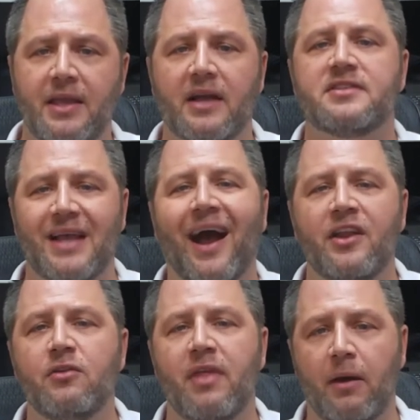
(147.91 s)
Yes, I
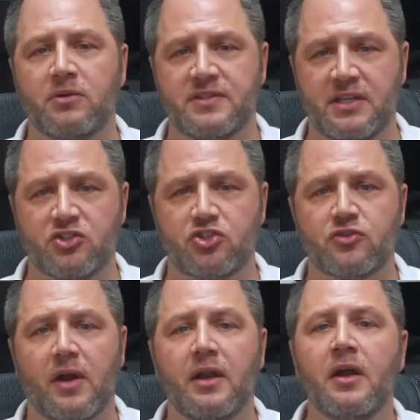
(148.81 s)
knew that was the interest
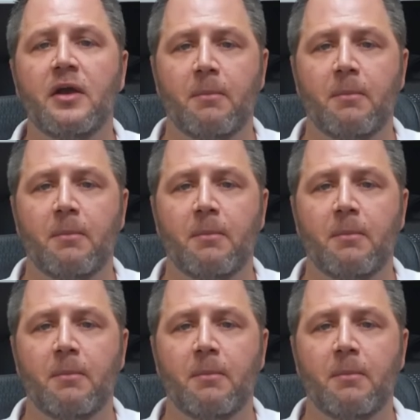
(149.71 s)
rate.